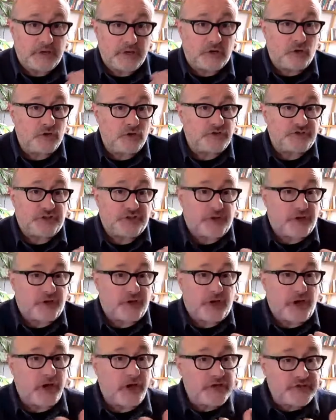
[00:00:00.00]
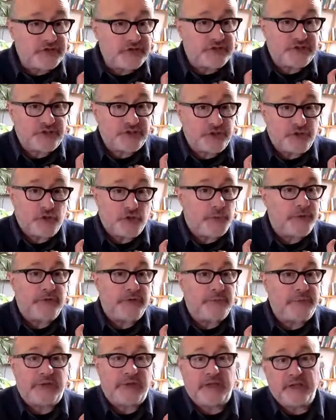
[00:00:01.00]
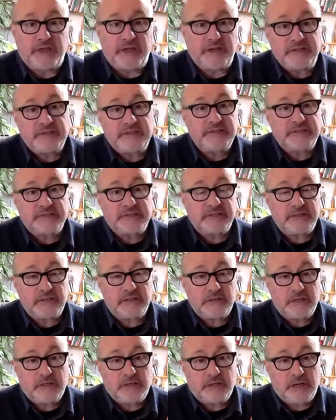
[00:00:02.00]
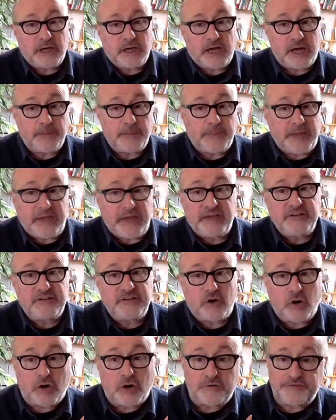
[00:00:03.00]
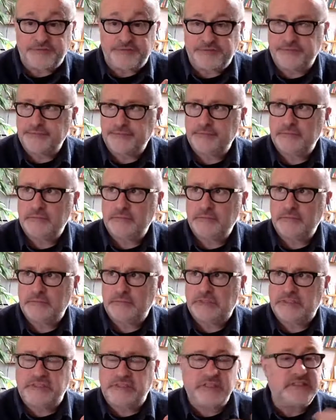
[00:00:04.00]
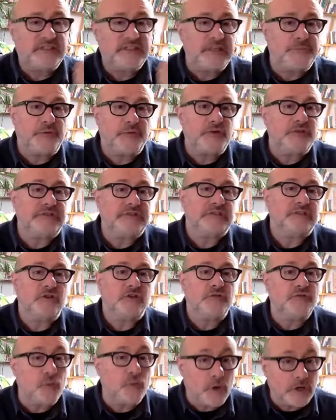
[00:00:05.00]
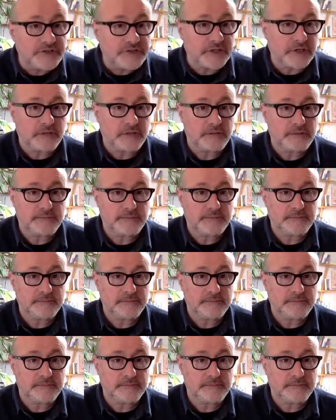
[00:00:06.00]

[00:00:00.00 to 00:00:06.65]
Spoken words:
because us human beings are made of 60% of water.